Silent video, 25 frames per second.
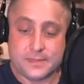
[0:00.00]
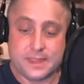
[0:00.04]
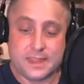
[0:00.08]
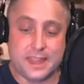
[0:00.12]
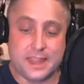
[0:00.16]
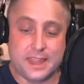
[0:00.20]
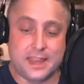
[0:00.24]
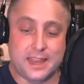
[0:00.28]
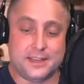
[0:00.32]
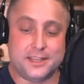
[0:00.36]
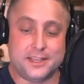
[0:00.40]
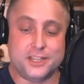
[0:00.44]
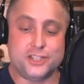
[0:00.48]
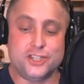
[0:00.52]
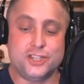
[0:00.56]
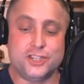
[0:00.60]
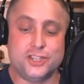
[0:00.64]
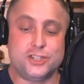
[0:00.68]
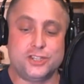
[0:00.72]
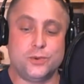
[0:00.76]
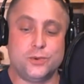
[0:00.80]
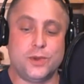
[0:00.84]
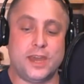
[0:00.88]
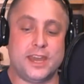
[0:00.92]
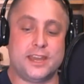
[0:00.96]
In addition
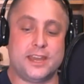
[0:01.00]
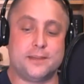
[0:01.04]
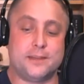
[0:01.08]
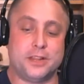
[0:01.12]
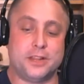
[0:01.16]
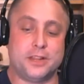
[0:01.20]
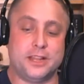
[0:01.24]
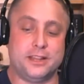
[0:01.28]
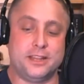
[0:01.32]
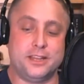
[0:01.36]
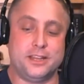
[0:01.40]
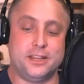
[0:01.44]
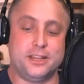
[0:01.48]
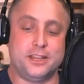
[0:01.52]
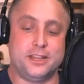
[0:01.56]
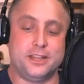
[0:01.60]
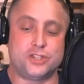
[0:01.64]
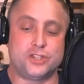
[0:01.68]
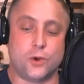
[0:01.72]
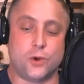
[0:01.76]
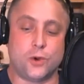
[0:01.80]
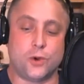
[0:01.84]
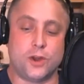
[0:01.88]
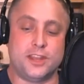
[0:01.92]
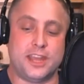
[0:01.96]
to a completely new
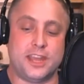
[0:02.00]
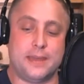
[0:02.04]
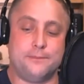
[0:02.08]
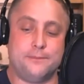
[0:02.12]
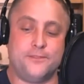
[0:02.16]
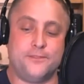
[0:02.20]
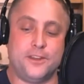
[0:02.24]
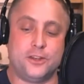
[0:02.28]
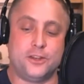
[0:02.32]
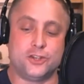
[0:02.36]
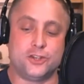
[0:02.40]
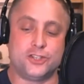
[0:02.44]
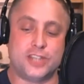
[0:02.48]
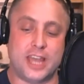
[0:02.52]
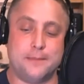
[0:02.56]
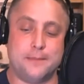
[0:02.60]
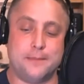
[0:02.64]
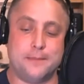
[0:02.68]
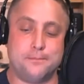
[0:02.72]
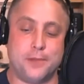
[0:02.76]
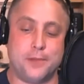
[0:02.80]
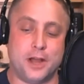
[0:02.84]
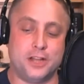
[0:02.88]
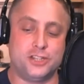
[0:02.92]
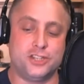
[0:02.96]
story, the game features a
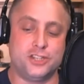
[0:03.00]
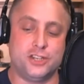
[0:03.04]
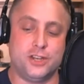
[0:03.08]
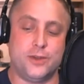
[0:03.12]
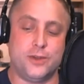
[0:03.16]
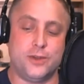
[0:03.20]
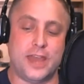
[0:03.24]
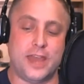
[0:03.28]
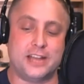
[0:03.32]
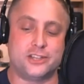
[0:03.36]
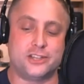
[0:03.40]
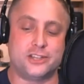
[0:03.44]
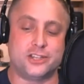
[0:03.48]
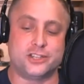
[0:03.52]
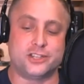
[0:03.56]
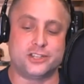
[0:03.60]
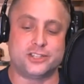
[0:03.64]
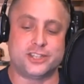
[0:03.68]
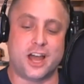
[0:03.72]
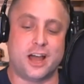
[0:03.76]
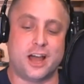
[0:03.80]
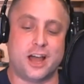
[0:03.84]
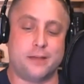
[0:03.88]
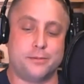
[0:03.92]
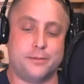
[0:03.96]
bunch of new gadgets to
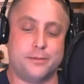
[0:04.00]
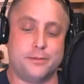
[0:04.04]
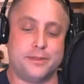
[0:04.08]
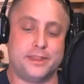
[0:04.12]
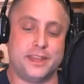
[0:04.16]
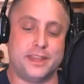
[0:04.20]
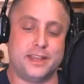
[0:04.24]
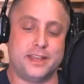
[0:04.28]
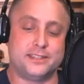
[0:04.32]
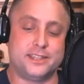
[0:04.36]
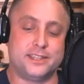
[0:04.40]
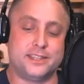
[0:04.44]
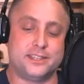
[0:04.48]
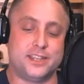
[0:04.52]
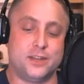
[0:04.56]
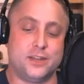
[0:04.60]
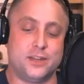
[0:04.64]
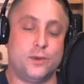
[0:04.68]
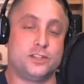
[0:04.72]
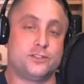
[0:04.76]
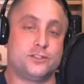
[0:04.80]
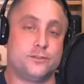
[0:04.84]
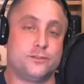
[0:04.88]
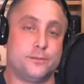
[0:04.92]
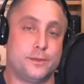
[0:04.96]
complement the existing
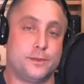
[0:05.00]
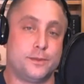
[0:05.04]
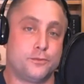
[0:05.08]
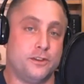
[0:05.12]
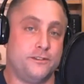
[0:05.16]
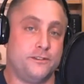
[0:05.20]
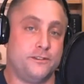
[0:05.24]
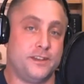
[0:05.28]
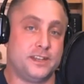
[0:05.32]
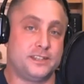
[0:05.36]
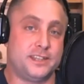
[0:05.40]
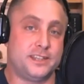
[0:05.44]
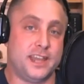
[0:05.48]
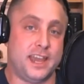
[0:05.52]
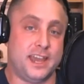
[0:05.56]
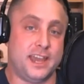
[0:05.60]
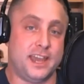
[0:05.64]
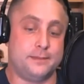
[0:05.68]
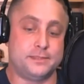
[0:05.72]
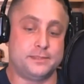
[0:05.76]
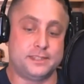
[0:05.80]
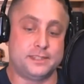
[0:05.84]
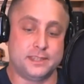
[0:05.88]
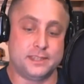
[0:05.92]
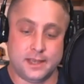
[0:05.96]
ones from the previous
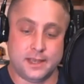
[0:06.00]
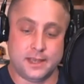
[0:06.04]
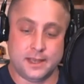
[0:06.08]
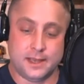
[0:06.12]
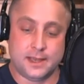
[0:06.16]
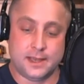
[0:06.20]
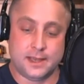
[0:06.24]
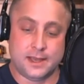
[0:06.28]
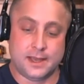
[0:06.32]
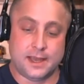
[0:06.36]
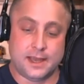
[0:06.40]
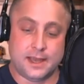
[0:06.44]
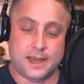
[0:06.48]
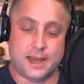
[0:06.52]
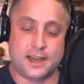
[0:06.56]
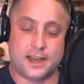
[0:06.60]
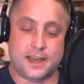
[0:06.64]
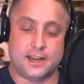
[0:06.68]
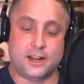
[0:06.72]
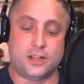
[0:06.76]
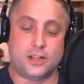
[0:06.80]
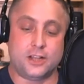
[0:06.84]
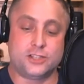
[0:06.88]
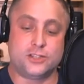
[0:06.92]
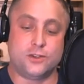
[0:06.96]
games.
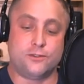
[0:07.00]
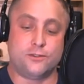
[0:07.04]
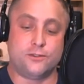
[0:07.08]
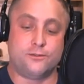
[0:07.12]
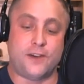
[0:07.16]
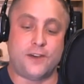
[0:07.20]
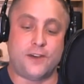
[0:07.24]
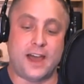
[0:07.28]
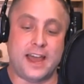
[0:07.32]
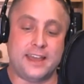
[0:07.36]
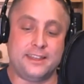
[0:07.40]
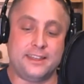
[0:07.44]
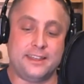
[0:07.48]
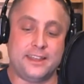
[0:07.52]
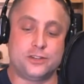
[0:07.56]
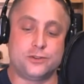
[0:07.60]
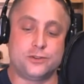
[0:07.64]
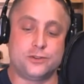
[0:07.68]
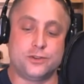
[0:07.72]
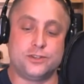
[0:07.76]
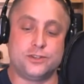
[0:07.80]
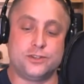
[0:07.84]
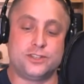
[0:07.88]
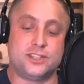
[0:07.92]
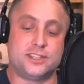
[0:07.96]
It also finally
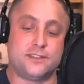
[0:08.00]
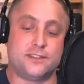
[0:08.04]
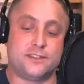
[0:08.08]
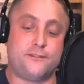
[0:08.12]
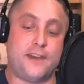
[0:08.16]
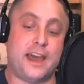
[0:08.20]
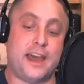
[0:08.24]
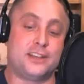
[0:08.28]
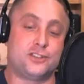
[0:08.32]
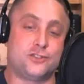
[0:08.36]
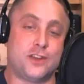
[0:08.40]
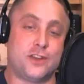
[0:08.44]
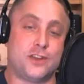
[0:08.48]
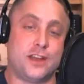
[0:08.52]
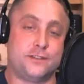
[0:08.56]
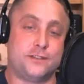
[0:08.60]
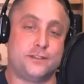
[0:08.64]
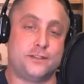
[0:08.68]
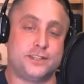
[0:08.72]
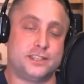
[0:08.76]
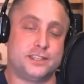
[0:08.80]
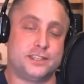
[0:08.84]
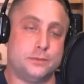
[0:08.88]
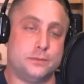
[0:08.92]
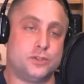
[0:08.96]
introduces a fast travel
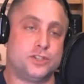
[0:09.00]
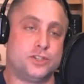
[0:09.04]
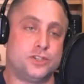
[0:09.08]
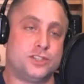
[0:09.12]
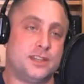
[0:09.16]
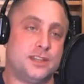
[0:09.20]
system, which is